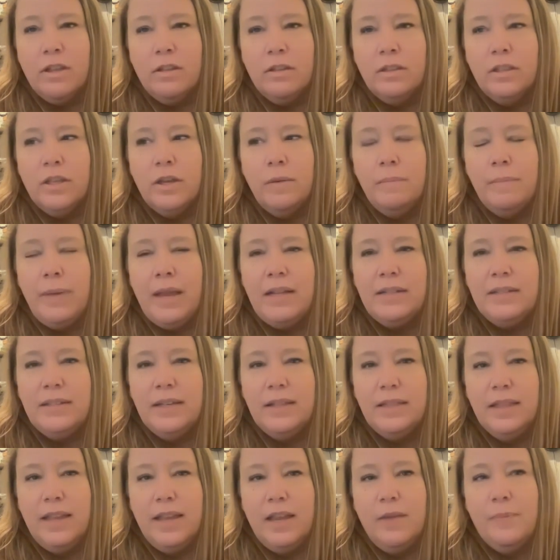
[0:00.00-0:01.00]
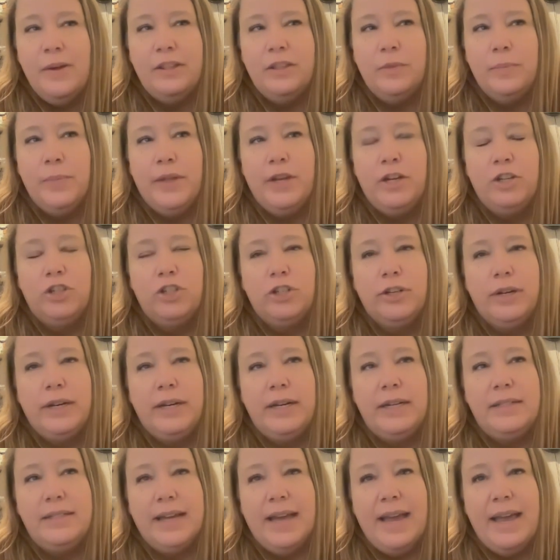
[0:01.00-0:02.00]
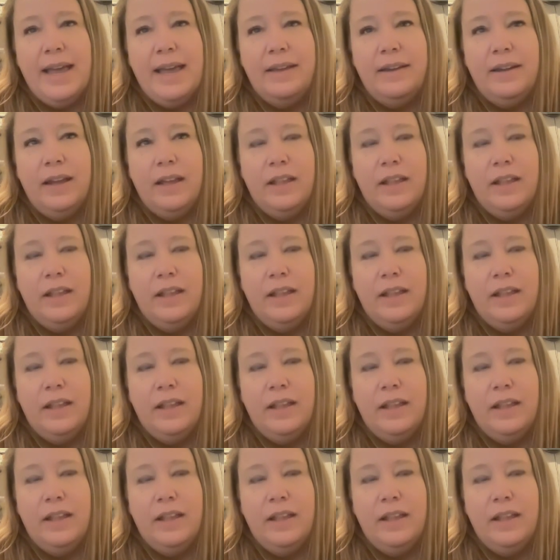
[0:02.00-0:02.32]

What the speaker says: The amazing thing about the Mediterranean diet,